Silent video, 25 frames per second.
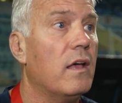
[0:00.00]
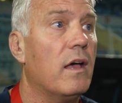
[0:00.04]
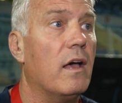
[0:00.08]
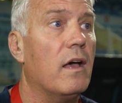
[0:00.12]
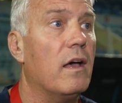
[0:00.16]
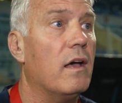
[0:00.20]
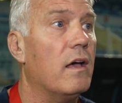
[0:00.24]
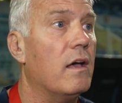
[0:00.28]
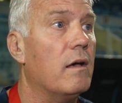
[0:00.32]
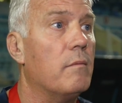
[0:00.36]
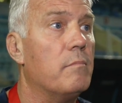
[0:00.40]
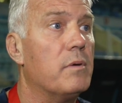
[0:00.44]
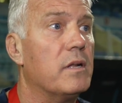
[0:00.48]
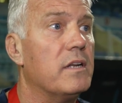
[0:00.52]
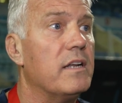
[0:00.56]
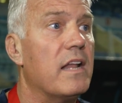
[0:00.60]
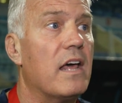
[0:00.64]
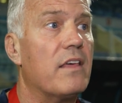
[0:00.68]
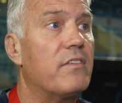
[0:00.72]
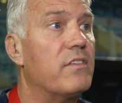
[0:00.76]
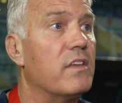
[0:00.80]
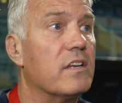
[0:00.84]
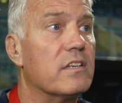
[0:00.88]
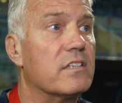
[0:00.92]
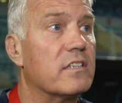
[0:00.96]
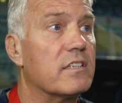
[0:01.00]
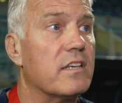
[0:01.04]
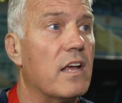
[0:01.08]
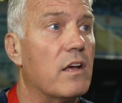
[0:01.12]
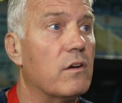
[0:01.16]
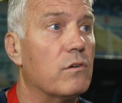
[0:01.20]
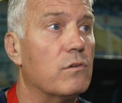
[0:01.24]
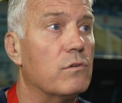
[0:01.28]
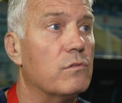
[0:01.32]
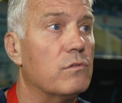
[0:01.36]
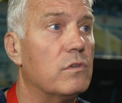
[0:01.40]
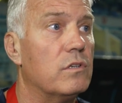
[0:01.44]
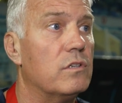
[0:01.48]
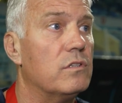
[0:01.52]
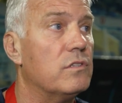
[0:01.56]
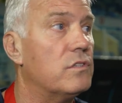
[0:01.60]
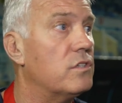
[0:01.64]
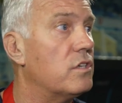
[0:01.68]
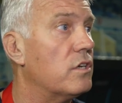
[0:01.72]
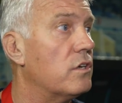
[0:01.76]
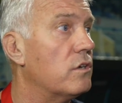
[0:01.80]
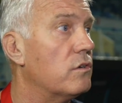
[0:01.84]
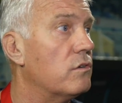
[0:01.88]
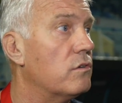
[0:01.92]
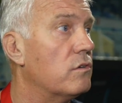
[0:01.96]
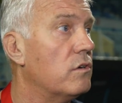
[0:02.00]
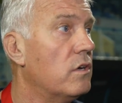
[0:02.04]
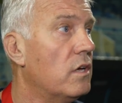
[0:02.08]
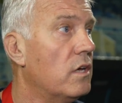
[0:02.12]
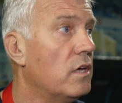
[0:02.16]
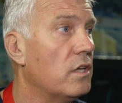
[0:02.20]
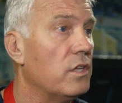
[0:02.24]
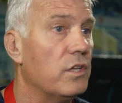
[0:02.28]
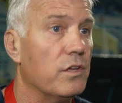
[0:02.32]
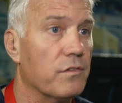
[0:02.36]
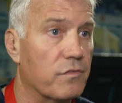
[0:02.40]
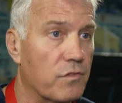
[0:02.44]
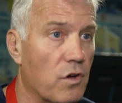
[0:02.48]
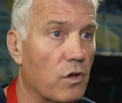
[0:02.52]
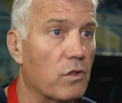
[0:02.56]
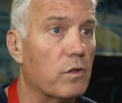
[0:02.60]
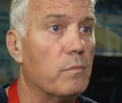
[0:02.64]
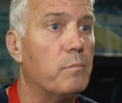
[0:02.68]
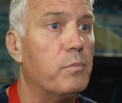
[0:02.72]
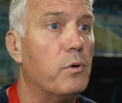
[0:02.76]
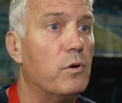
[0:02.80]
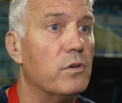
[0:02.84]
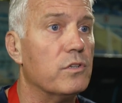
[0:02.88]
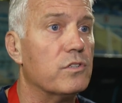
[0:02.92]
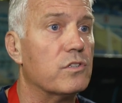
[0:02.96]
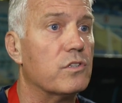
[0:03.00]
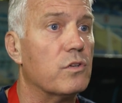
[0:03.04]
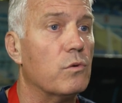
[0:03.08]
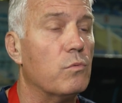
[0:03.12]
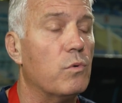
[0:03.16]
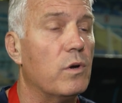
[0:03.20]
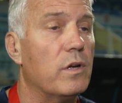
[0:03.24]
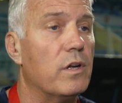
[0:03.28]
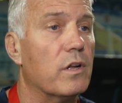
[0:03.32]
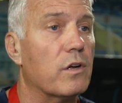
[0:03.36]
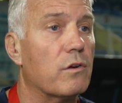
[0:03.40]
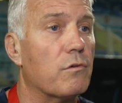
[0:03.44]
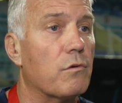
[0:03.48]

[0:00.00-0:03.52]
uh, but nothing's settled until you've got the points to win the